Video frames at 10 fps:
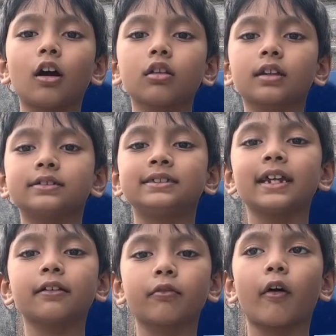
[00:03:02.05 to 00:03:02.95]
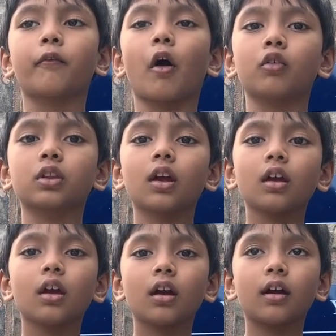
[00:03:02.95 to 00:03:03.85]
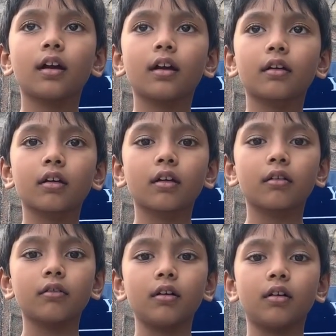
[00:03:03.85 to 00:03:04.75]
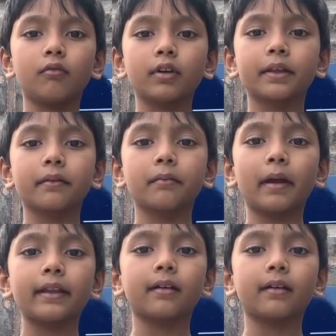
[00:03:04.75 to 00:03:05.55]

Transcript: of how to empower 2 billion Muslim people,